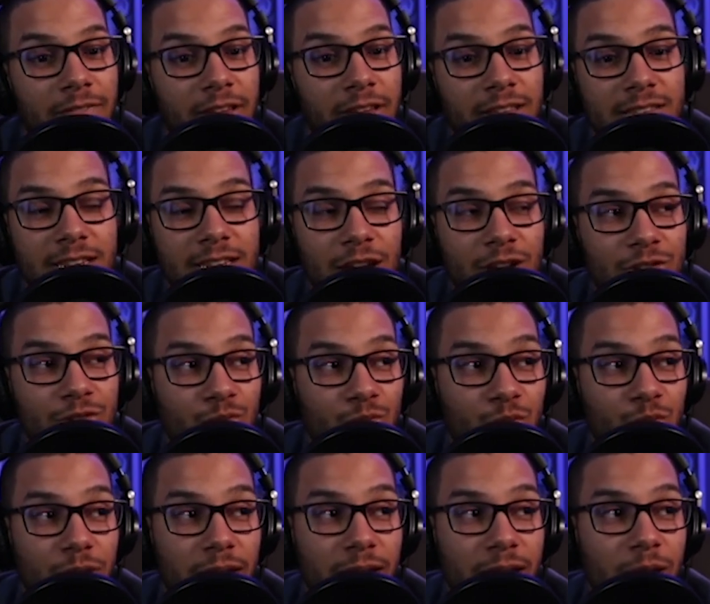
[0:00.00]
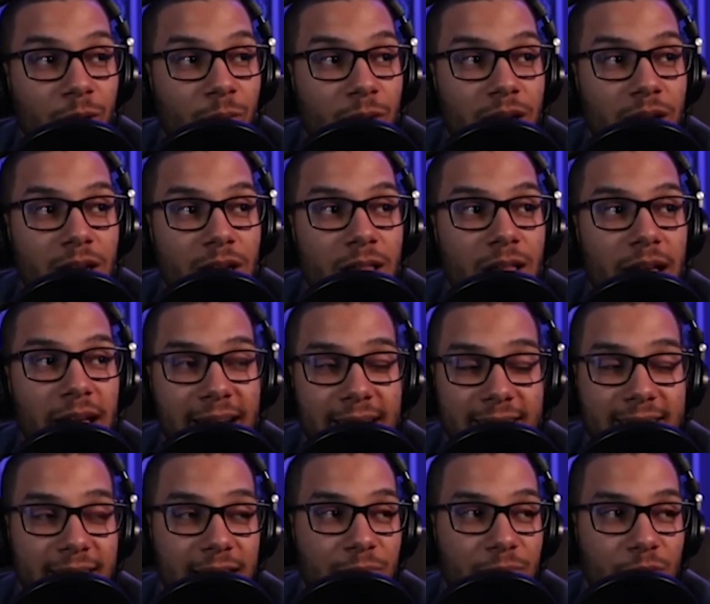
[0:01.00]
If it sells really well, I
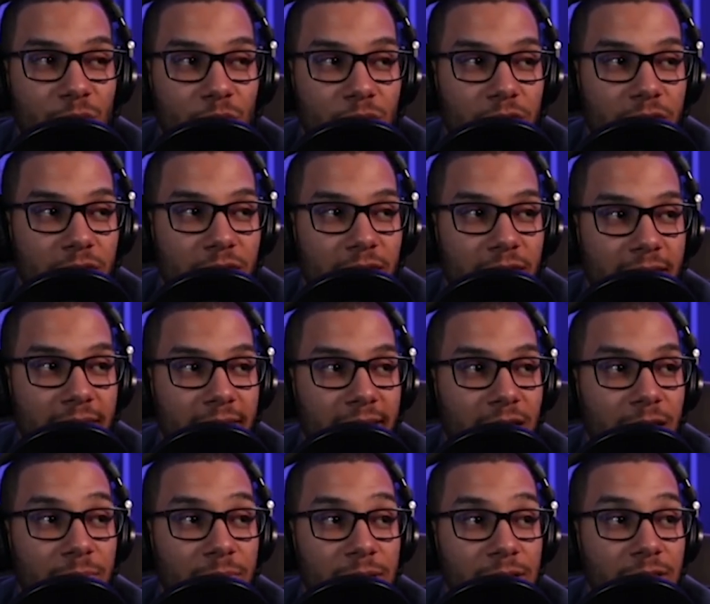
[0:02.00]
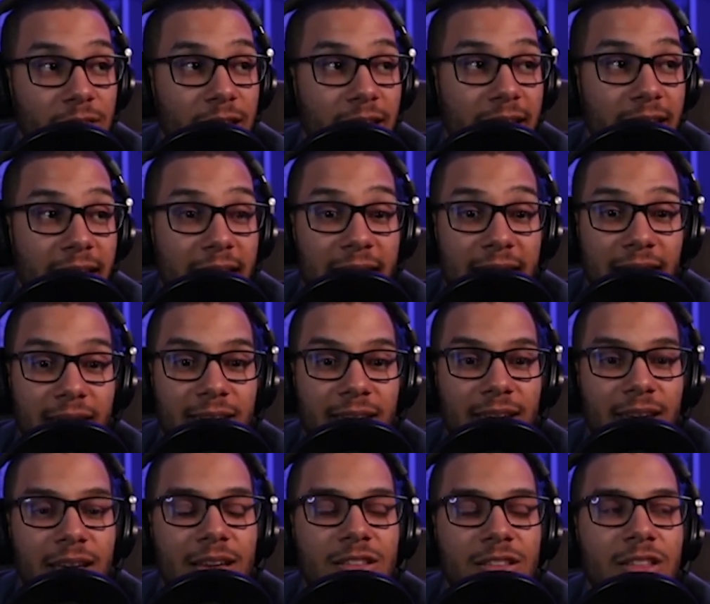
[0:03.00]
could see him throwing the dog in there and being like, hey,
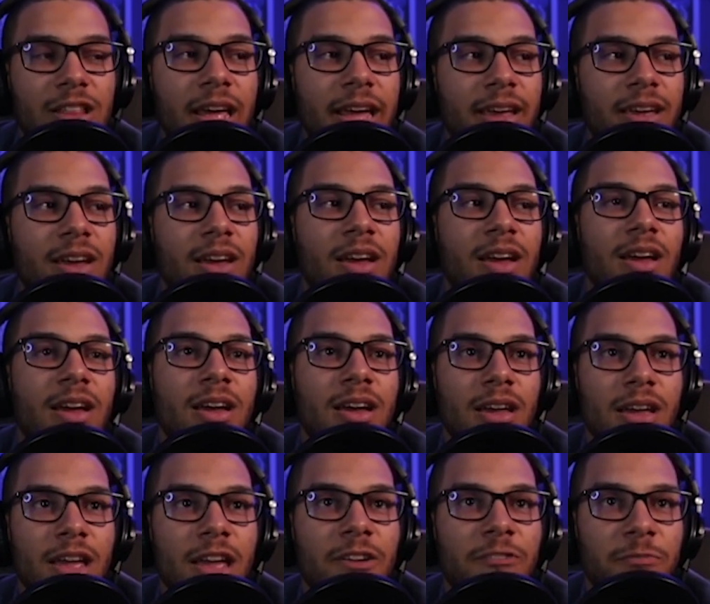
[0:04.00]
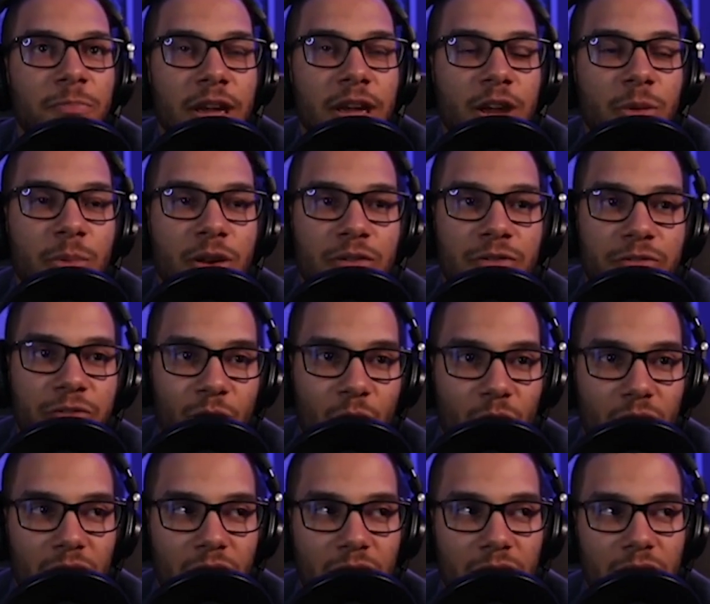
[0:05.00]
like, if Pikmin
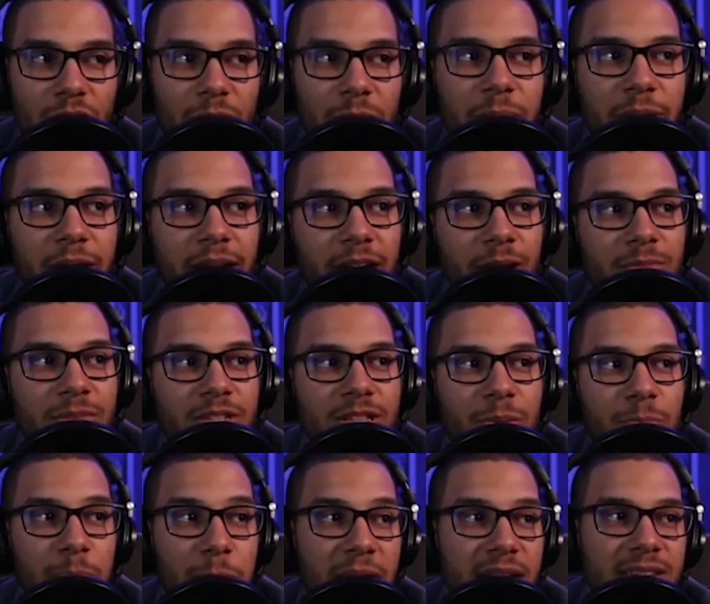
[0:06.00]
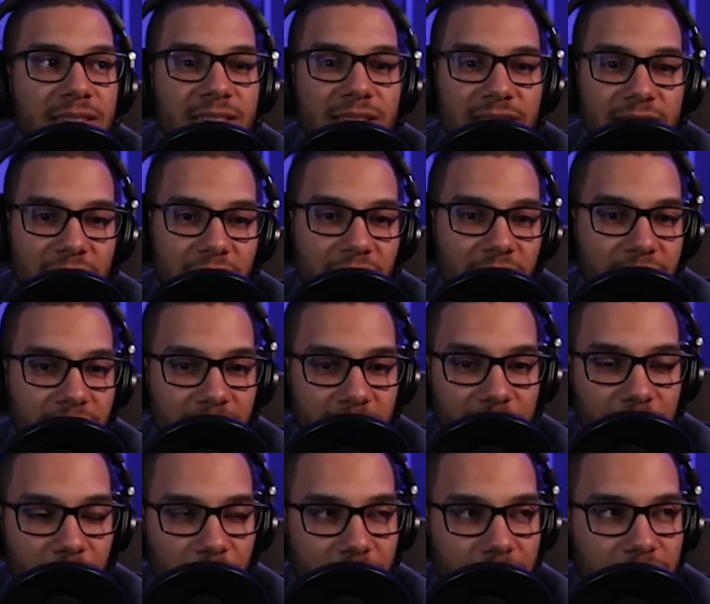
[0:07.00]
4 becomes the best selling in the
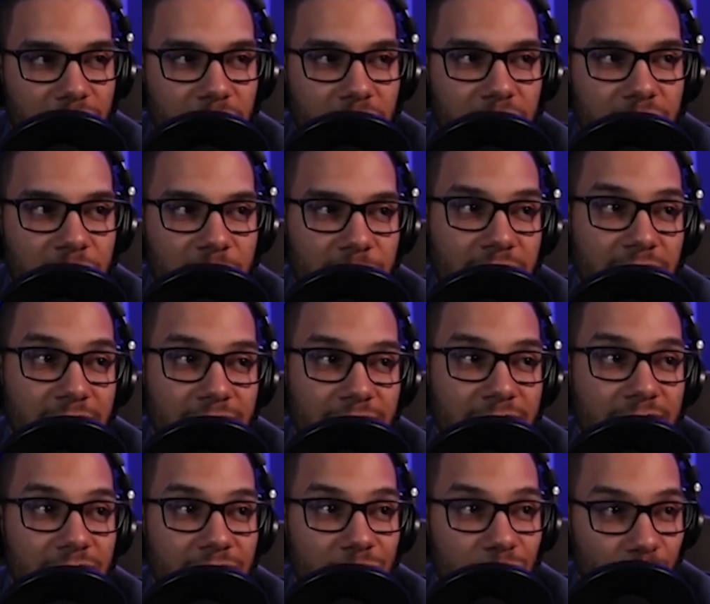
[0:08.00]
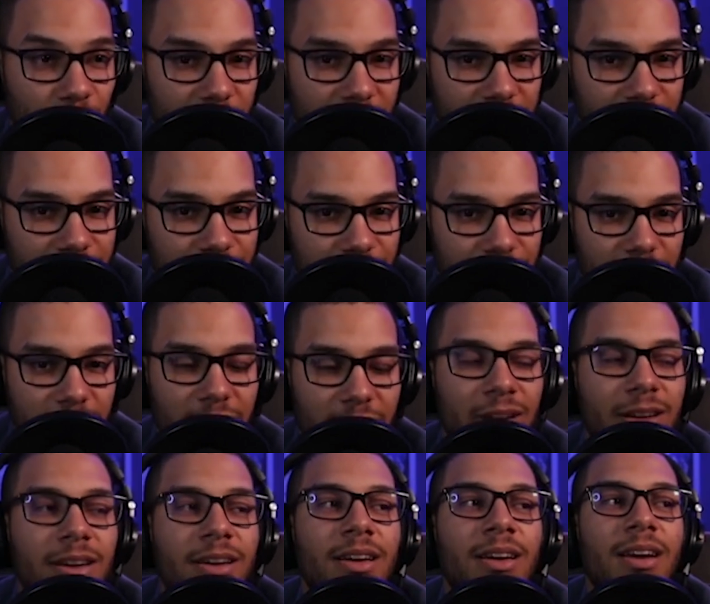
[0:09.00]
franchise because it's on Switch,
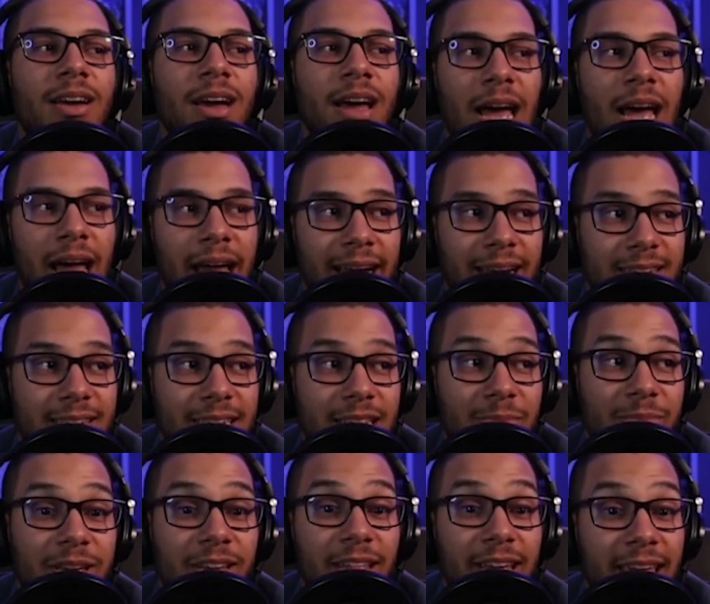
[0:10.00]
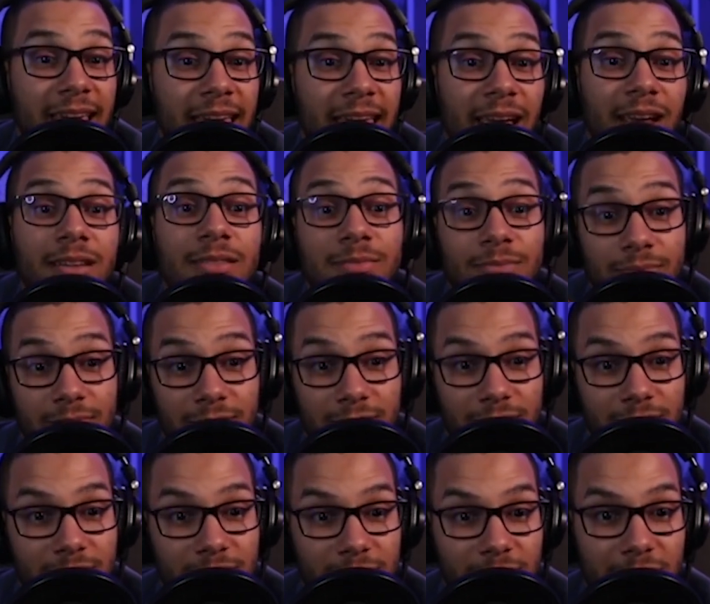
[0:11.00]
I could see them being like, hey,
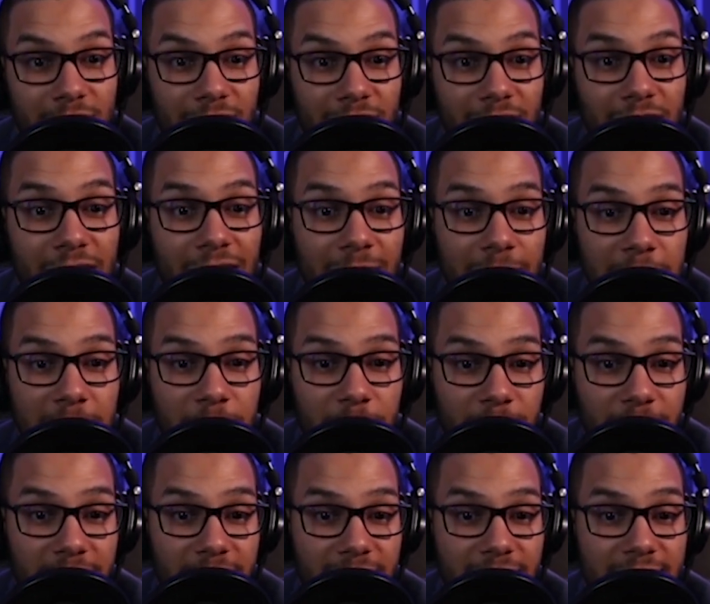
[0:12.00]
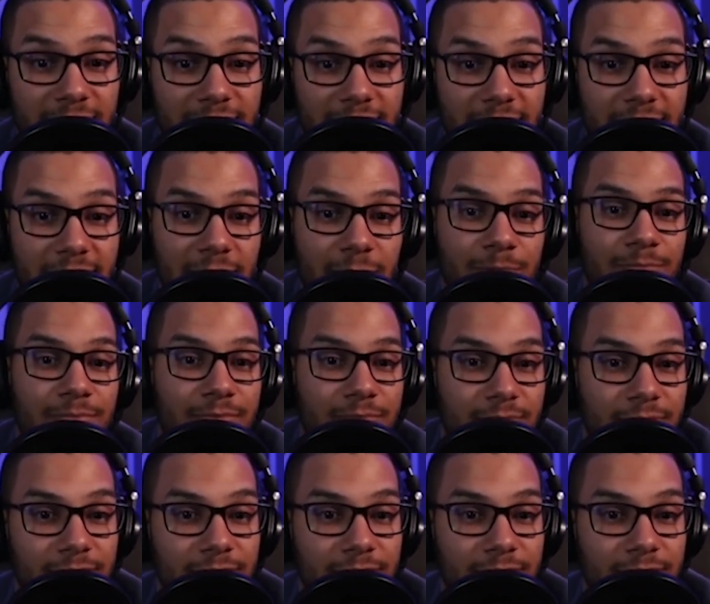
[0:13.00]
a lot of people played this game,